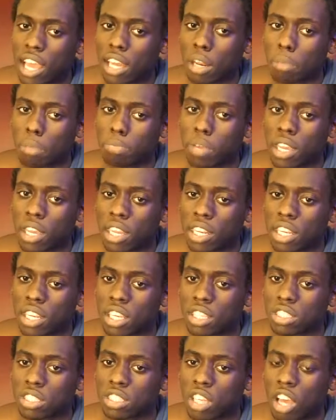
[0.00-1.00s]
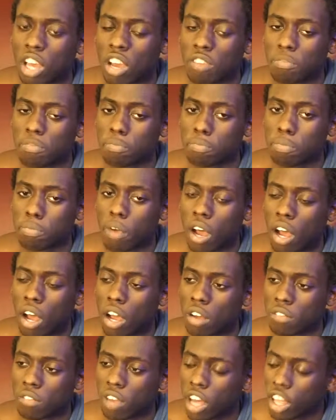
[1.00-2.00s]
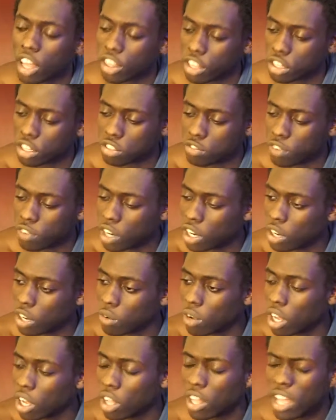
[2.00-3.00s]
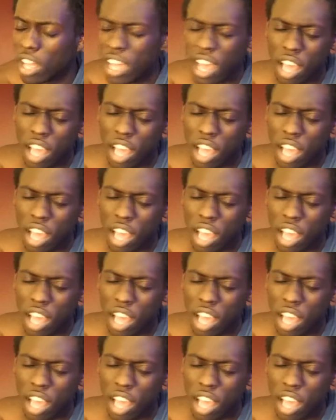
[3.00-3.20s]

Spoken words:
opinions of others very well,